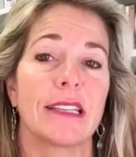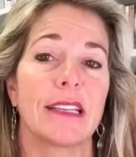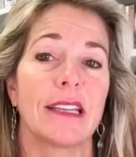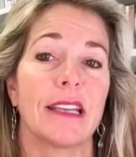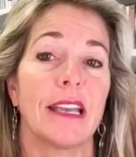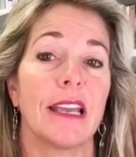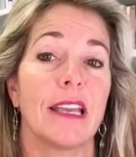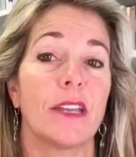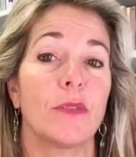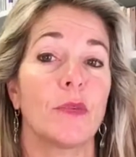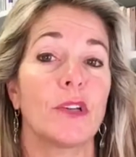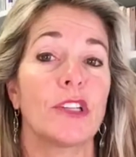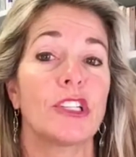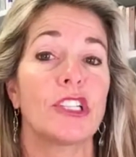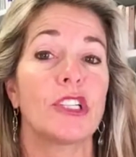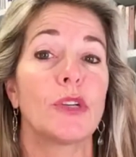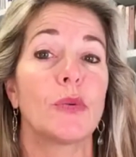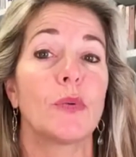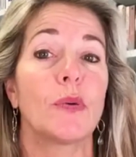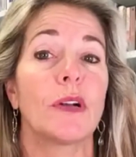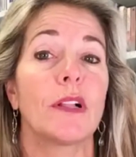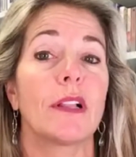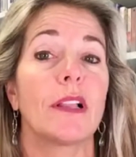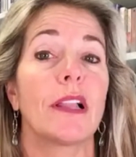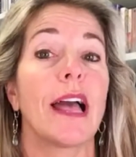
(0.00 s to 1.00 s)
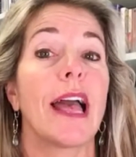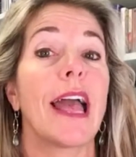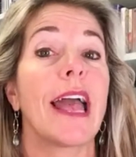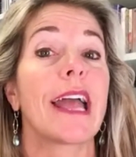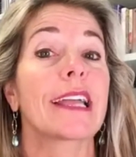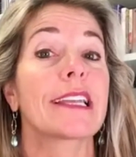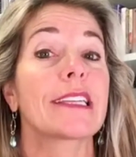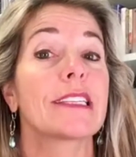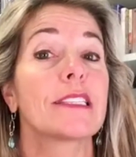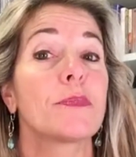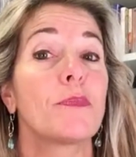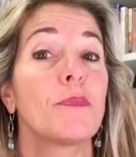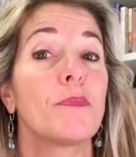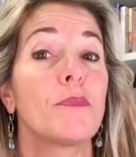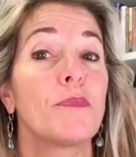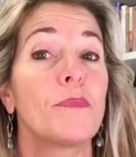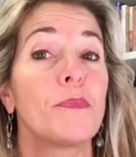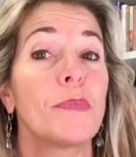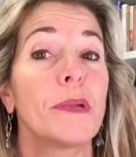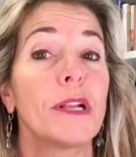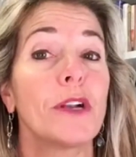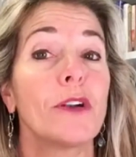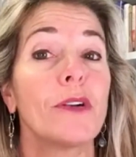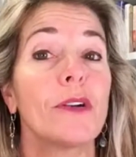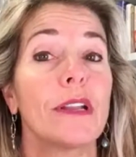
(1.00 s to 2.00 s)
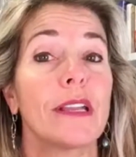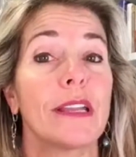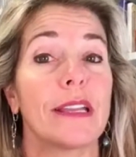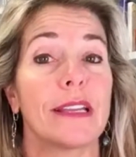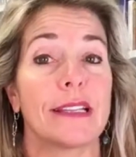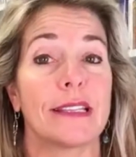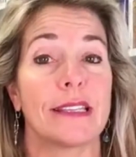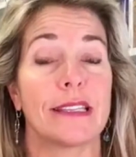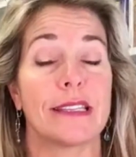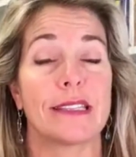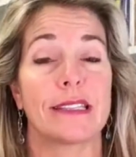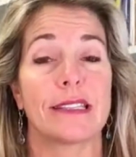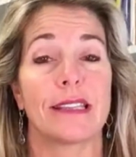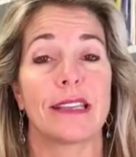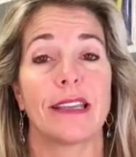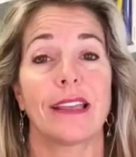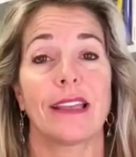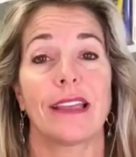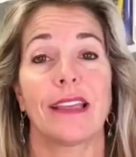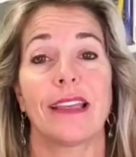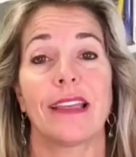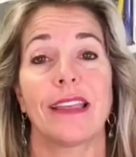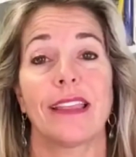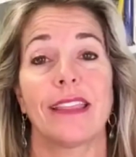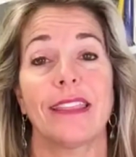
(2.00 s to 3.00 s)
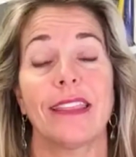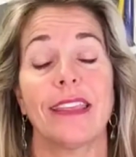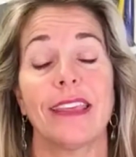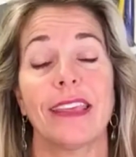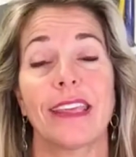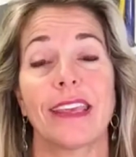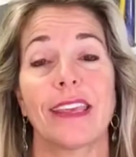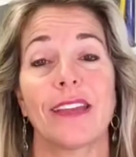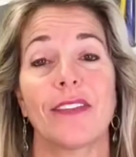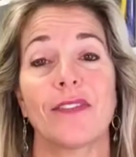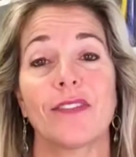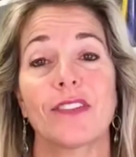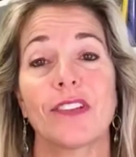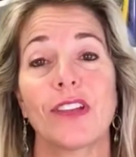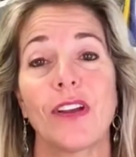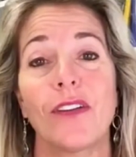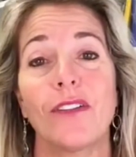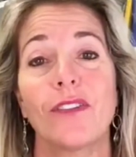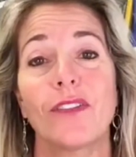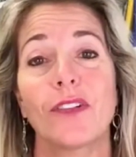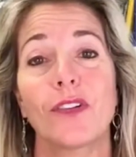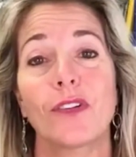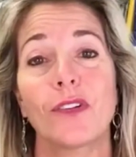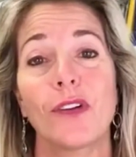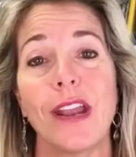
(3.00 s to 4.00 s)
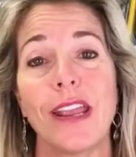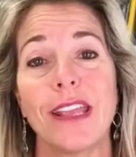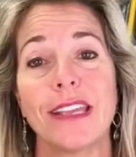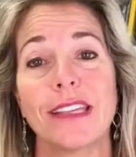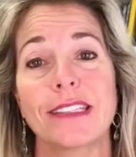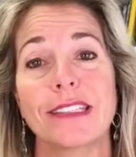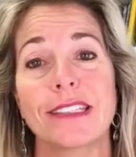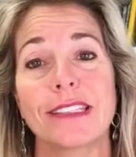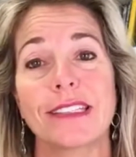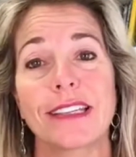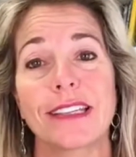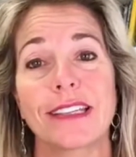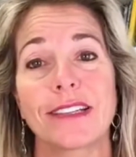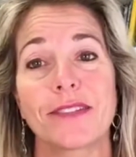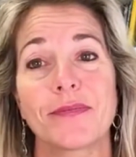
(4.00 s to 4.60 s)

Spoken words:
in which you will experience the gift of grace.